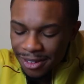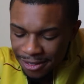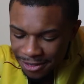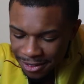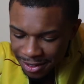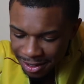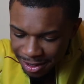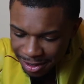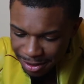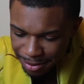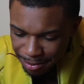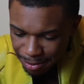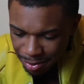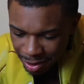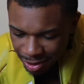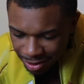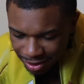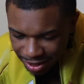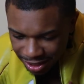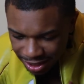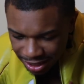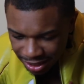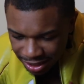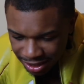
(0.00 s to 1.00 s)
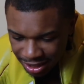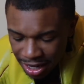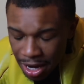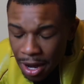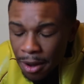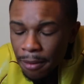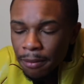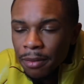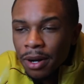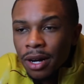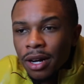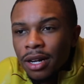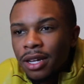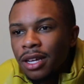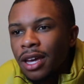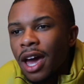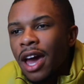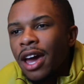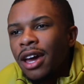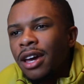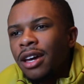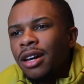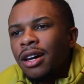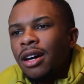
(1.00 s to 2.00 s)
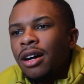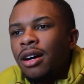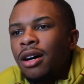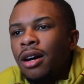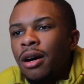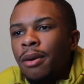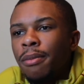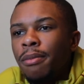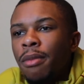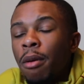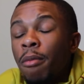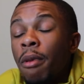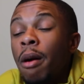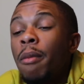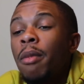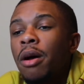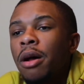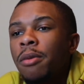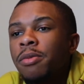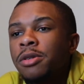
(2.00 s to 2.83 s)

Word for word: I figured, broke ass. But hey, about my